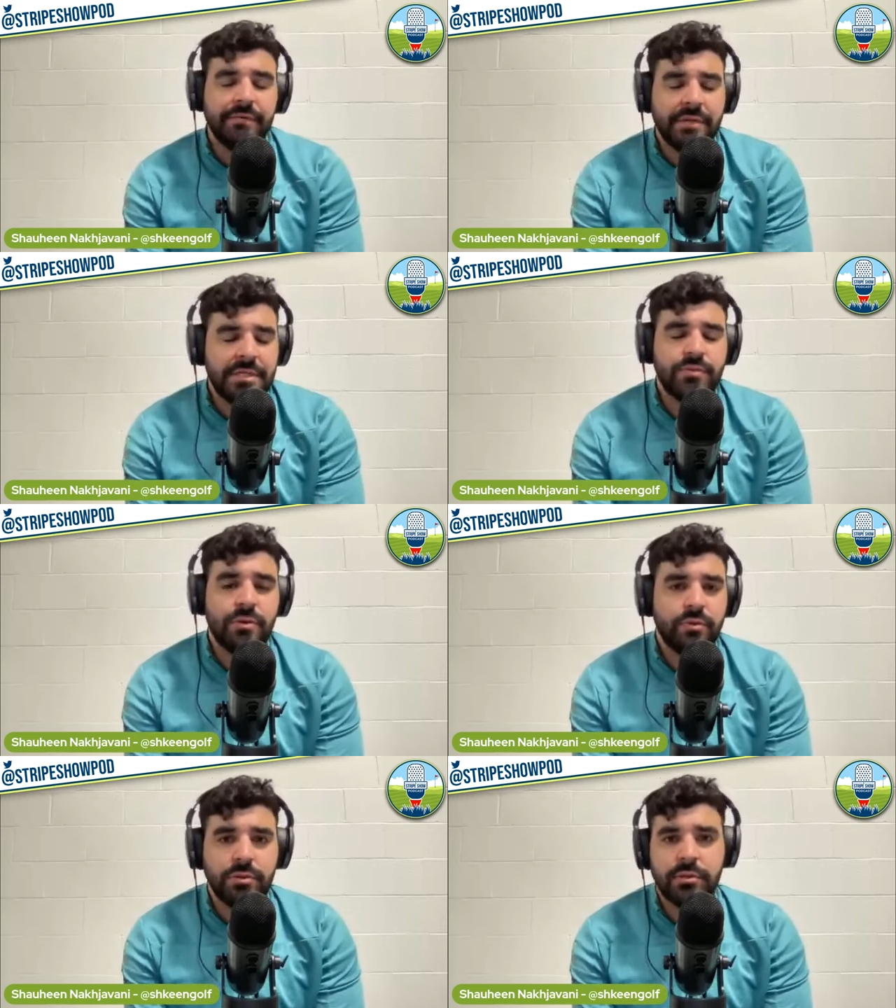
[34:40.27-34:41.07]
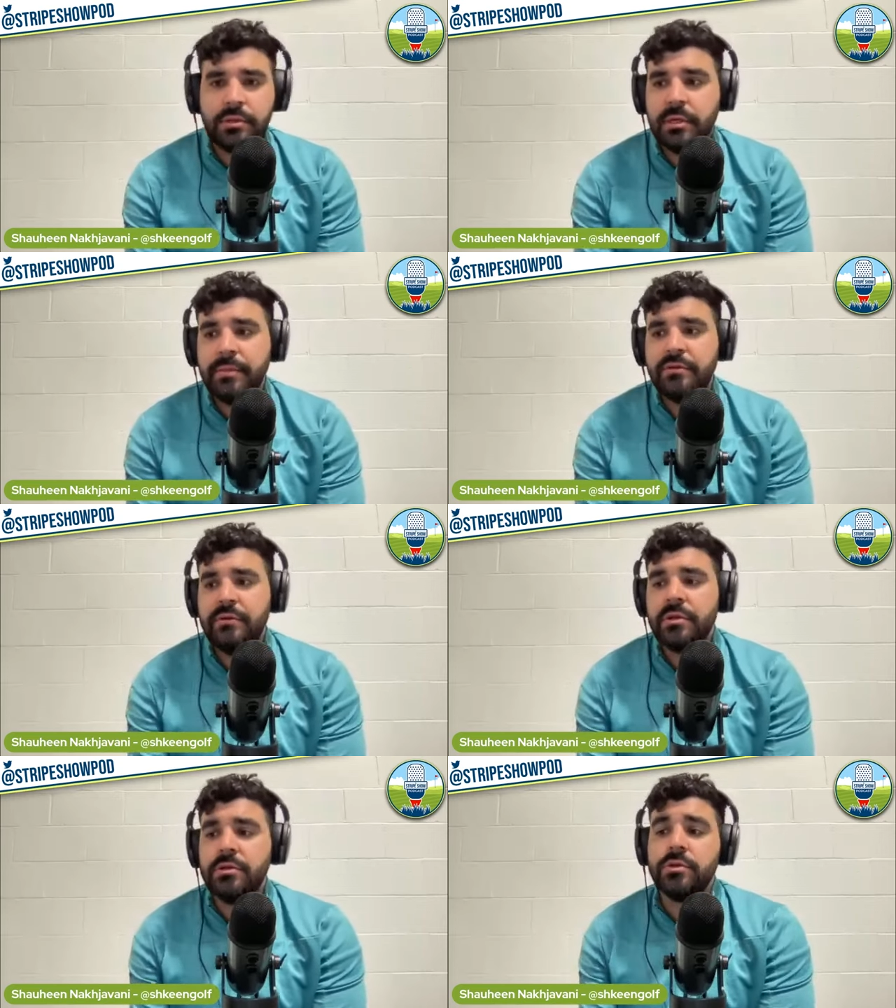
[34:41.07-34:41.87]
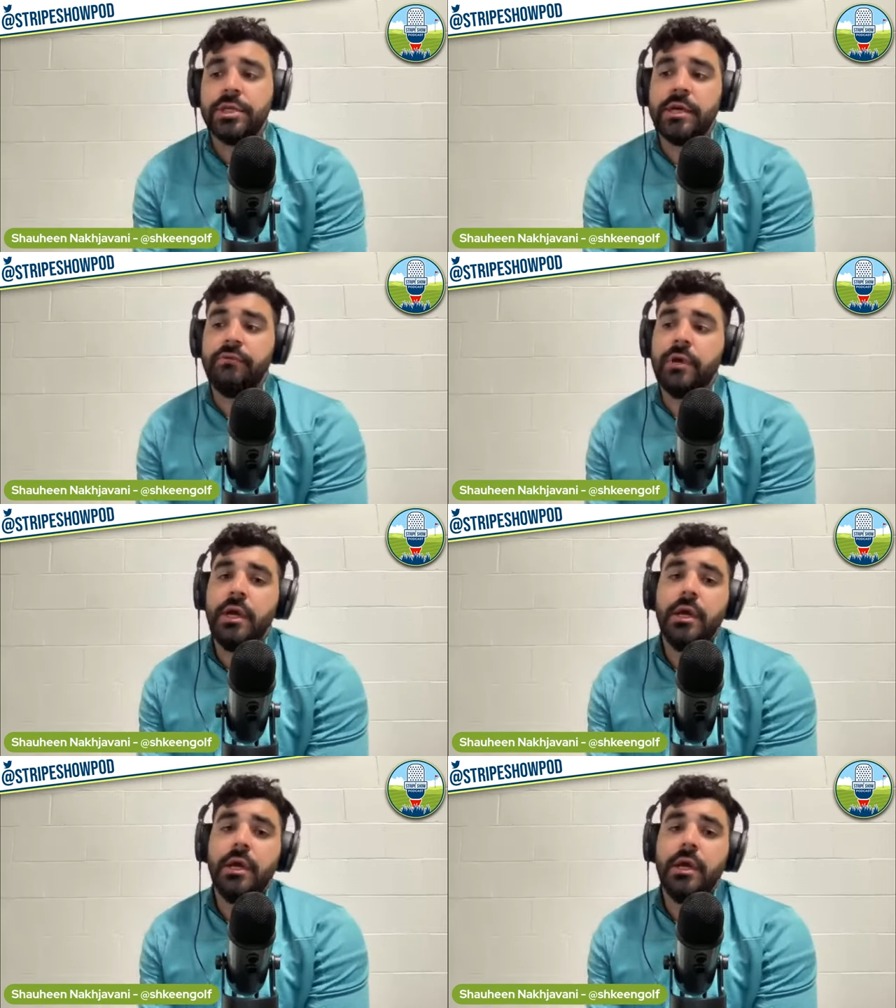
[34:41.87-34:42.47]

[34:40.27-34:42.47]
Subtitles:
this is what we're coming to the conclusion of,